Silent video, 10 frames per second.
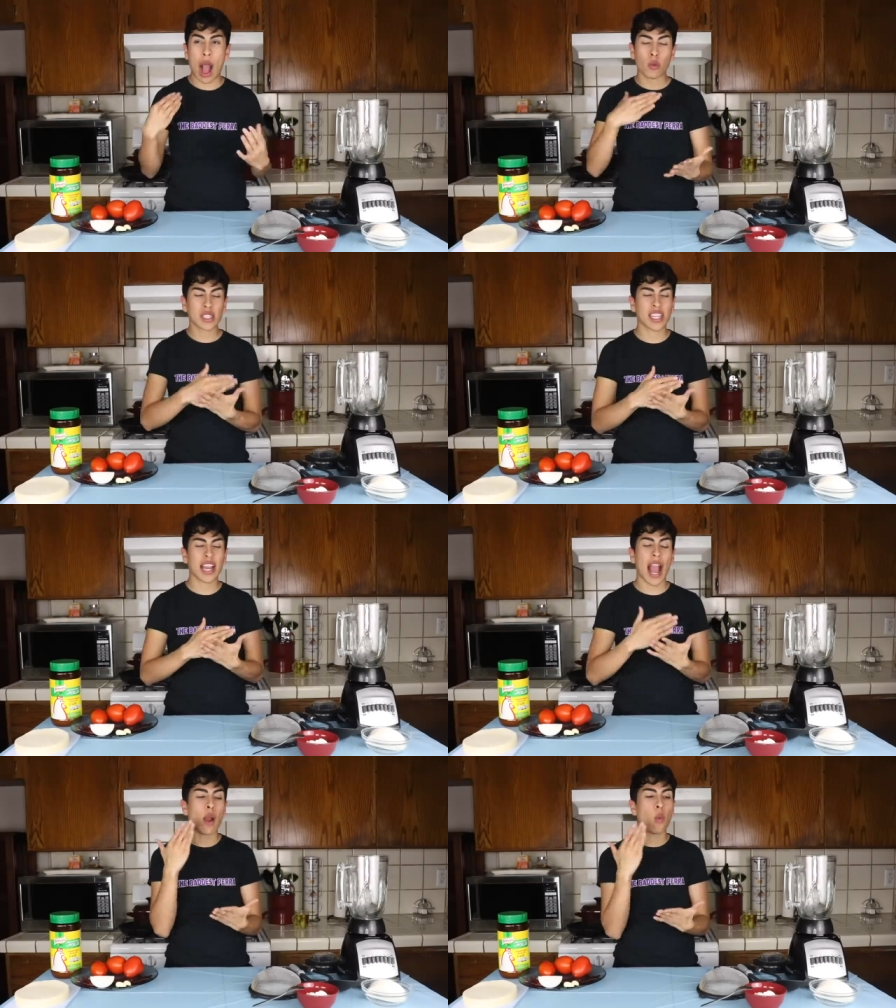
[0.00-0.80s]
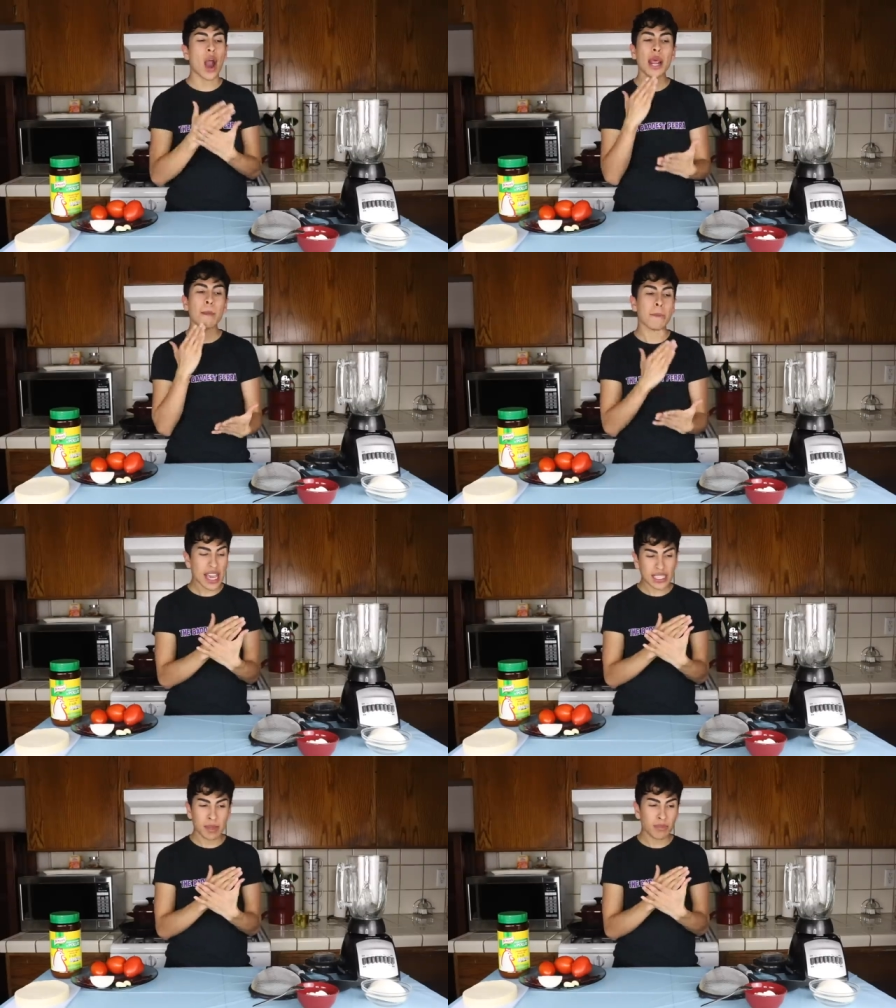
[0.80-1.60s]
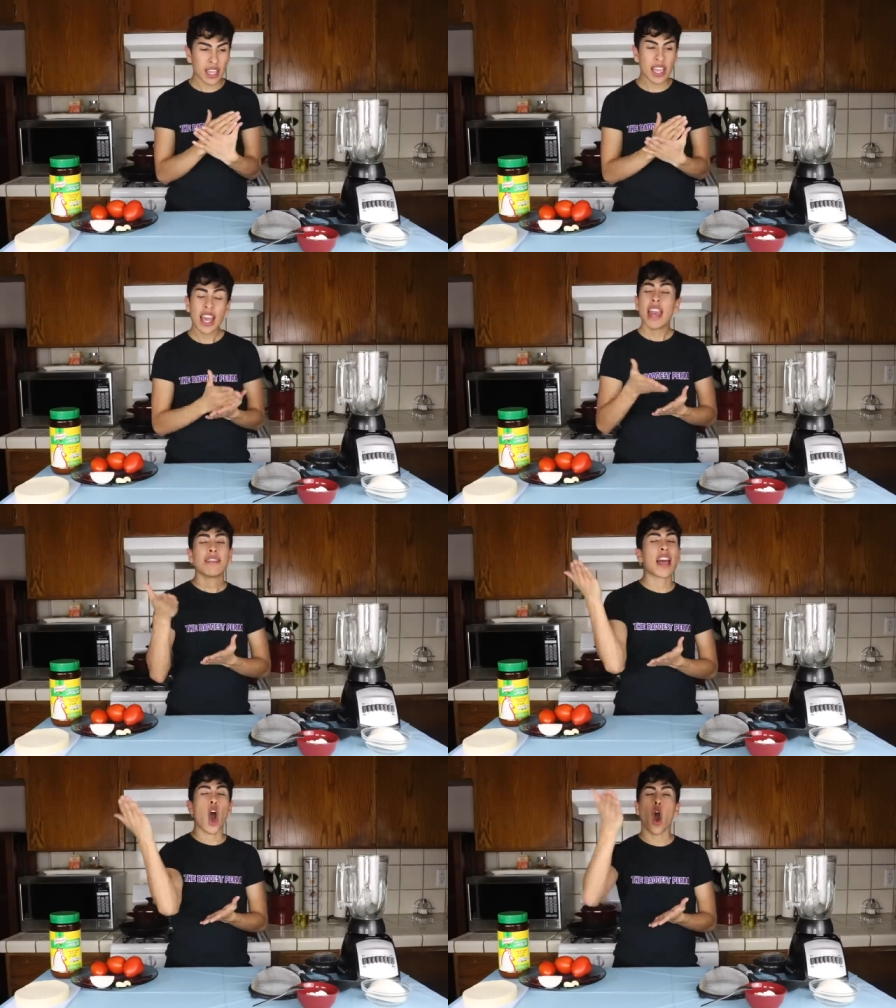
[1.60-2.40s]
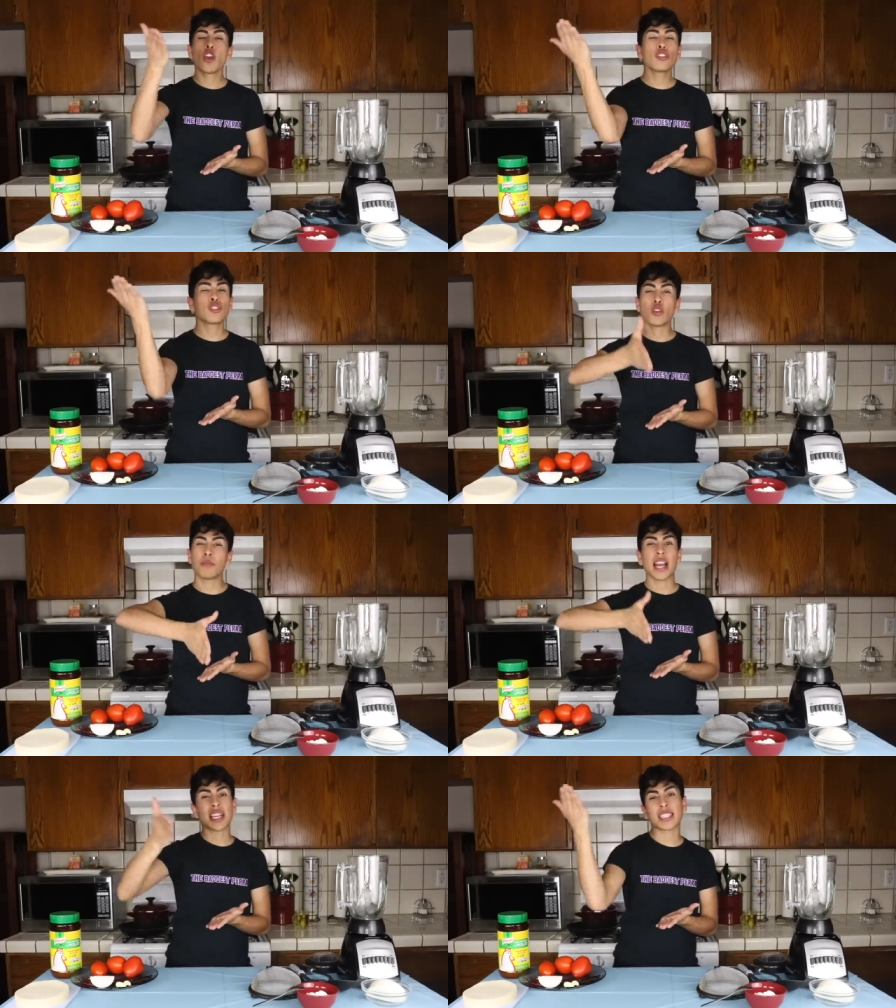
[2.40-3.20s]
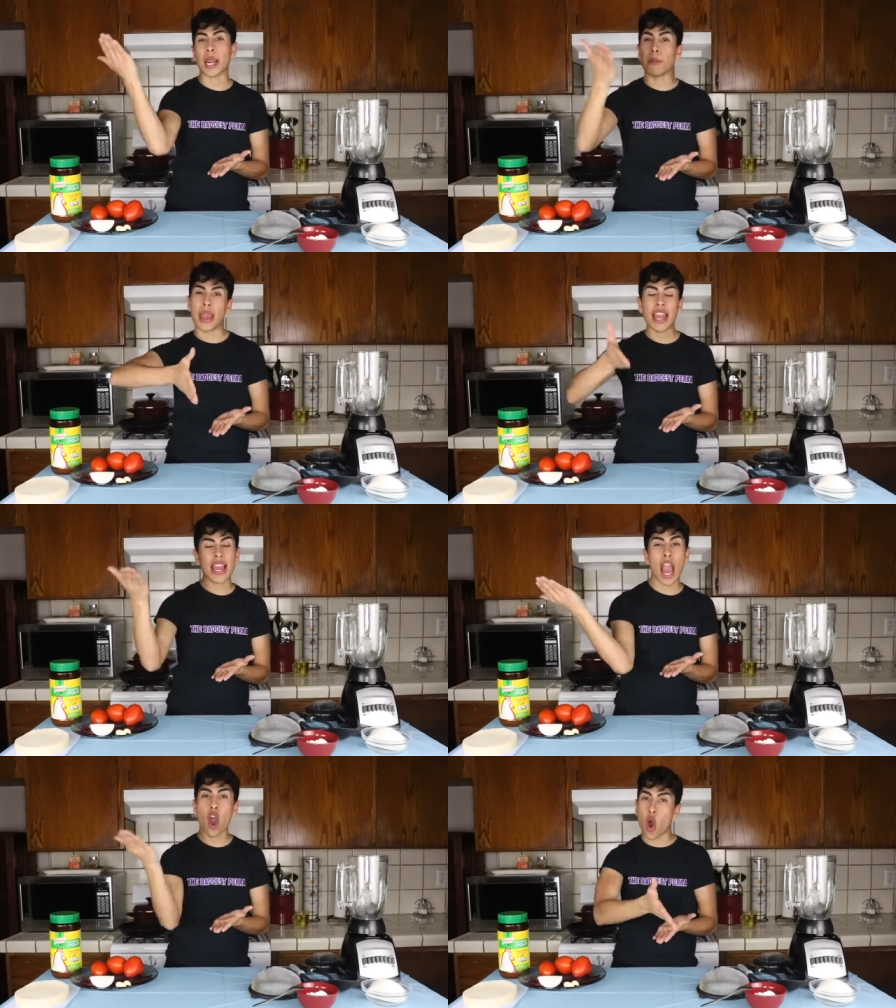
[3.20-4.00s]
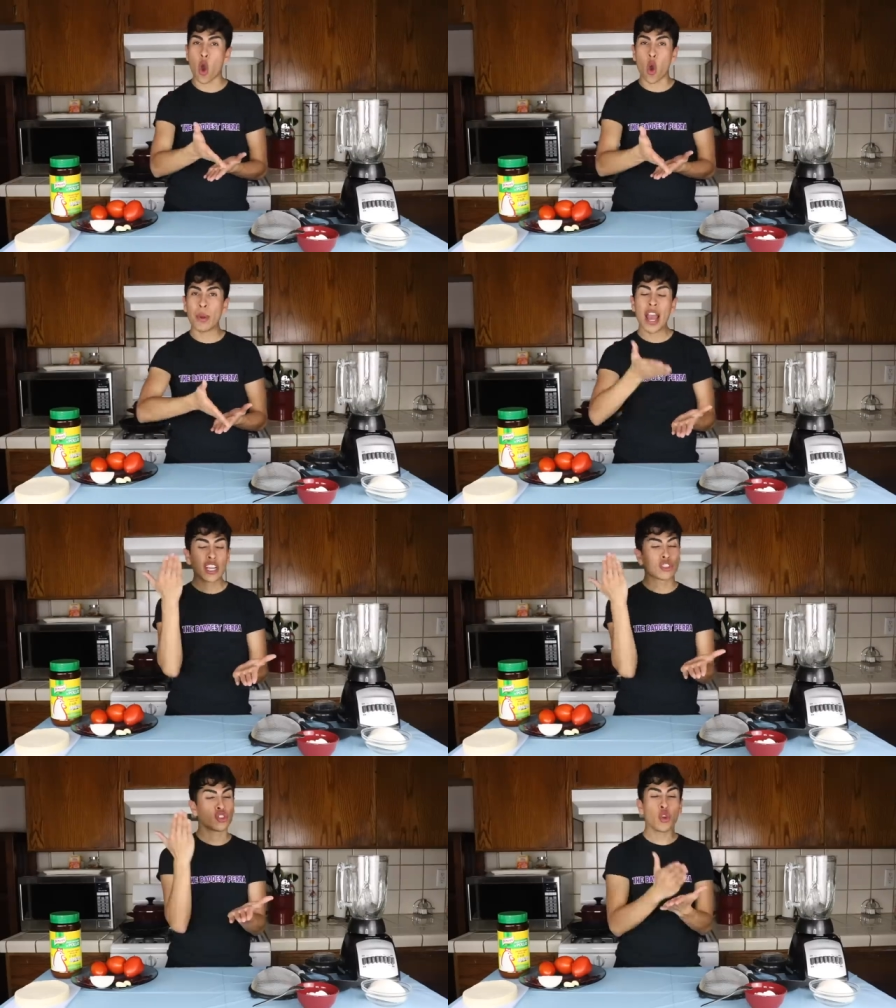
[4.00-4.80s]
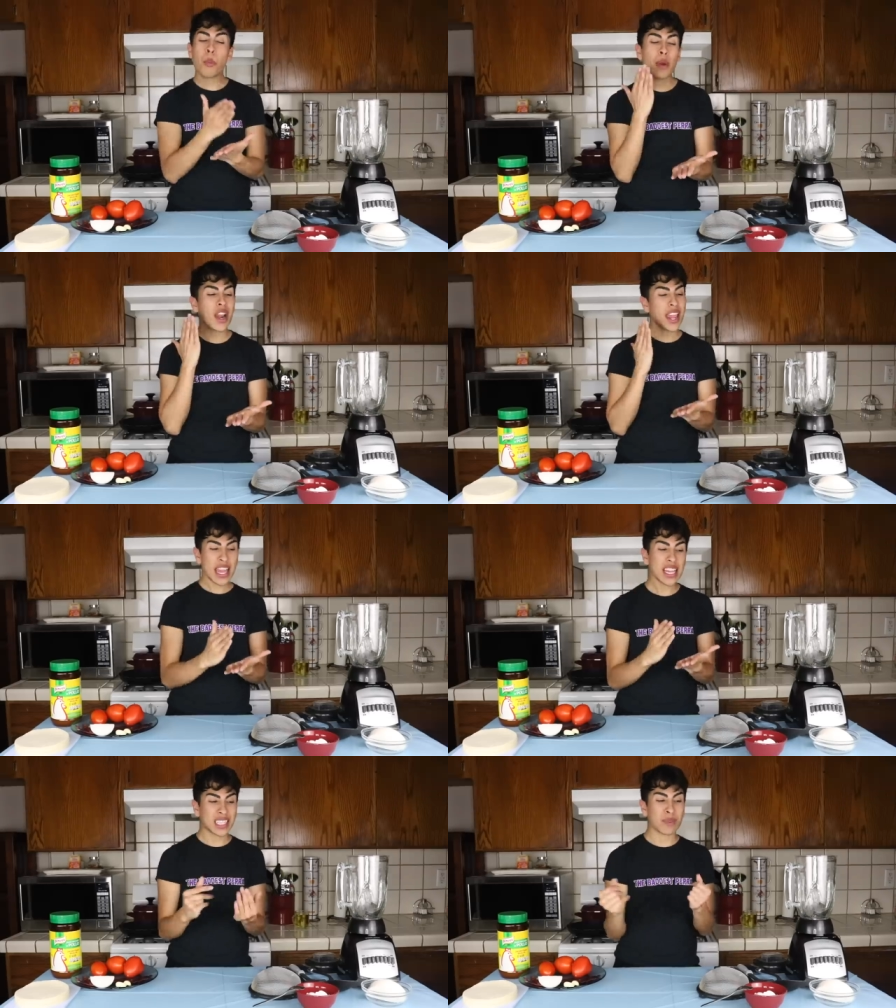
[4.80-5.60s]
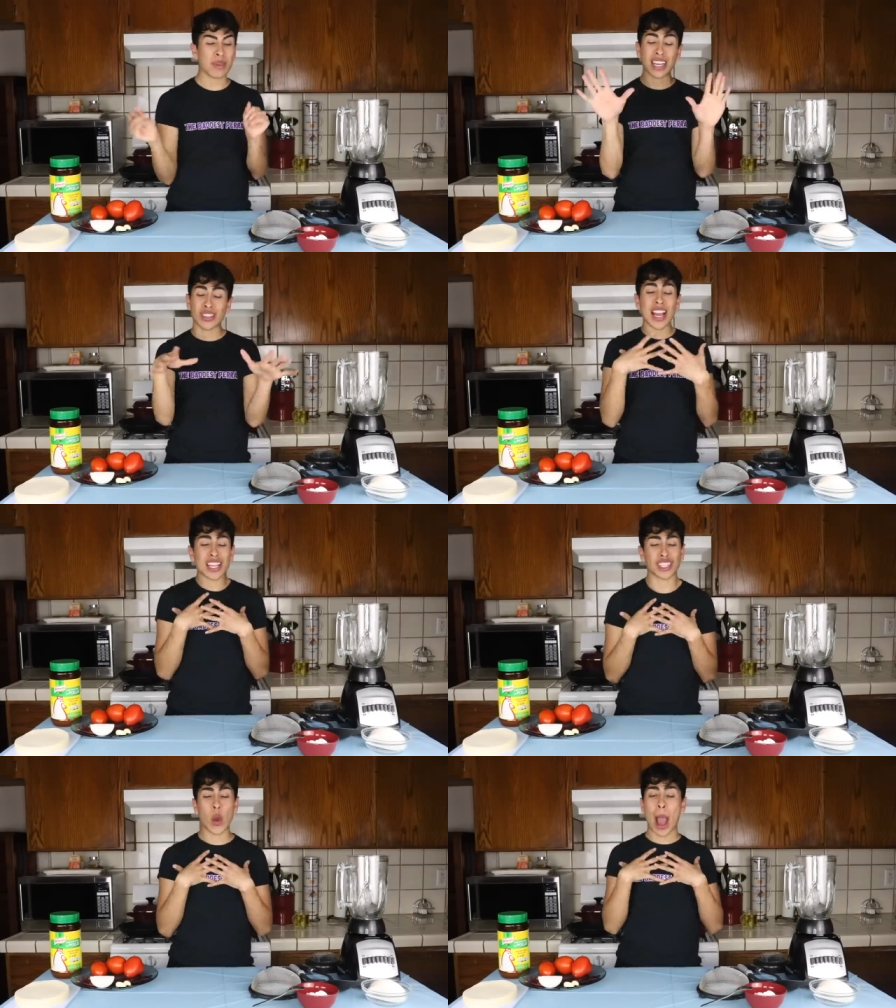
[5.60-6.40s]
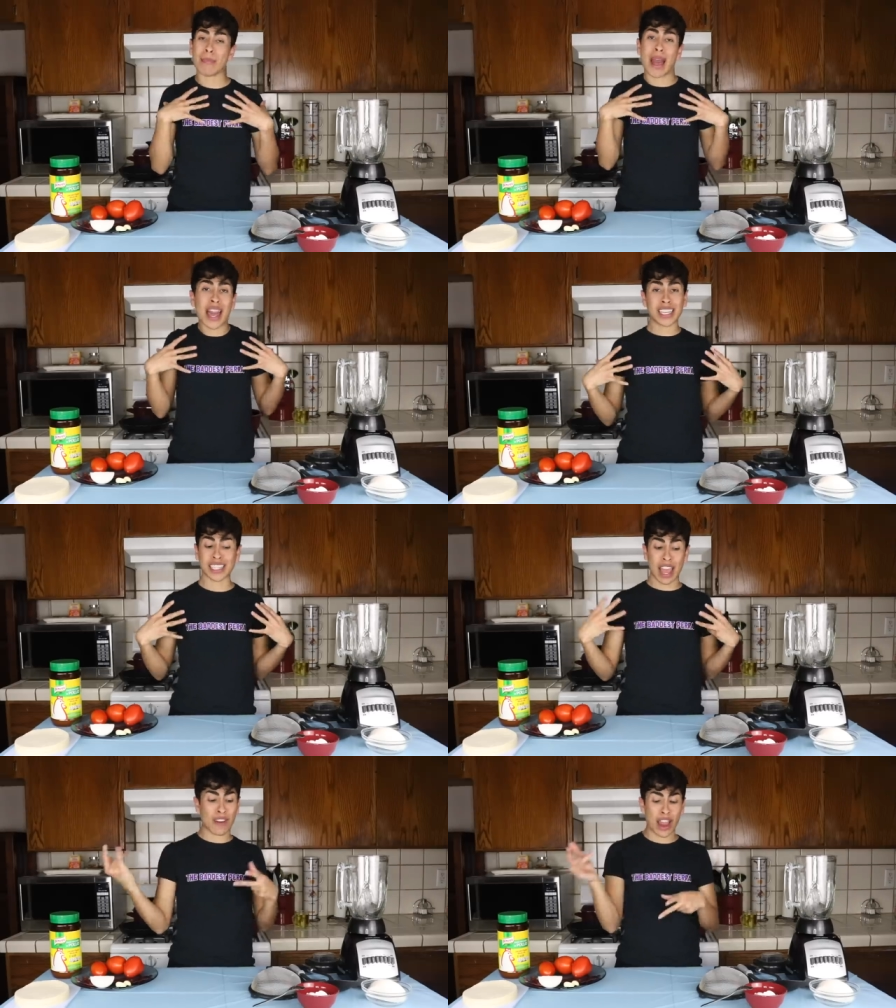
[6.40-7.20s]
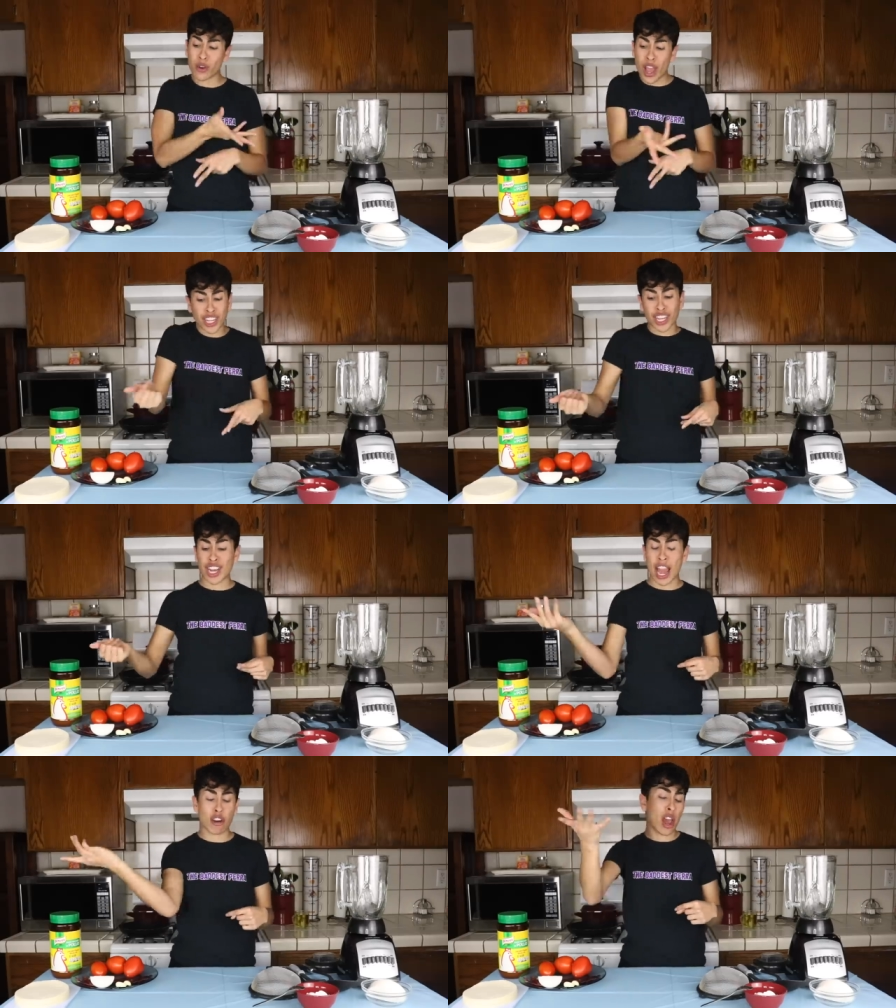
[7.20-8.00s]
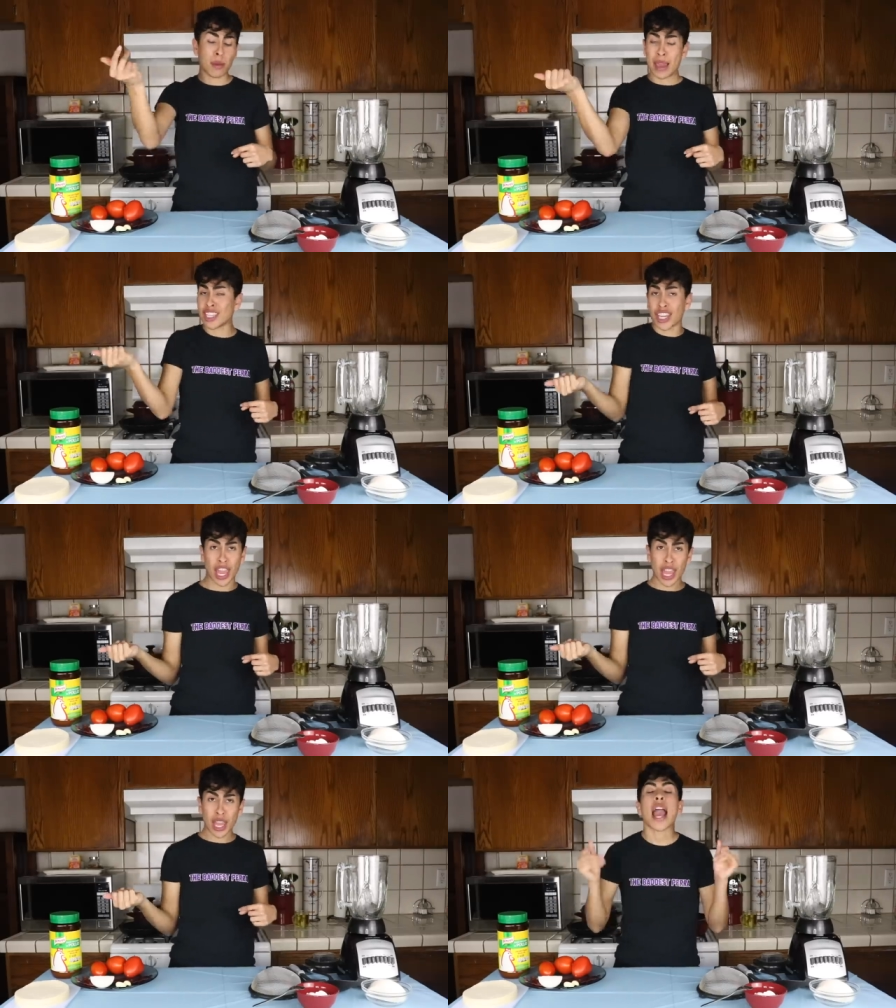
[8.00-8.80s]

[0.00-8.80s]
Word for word: I was like, I want to make something that all you stupid ass can make at home super easy because you guys know I'm not a chef. I don't know how to cook. I don't know how to make shit.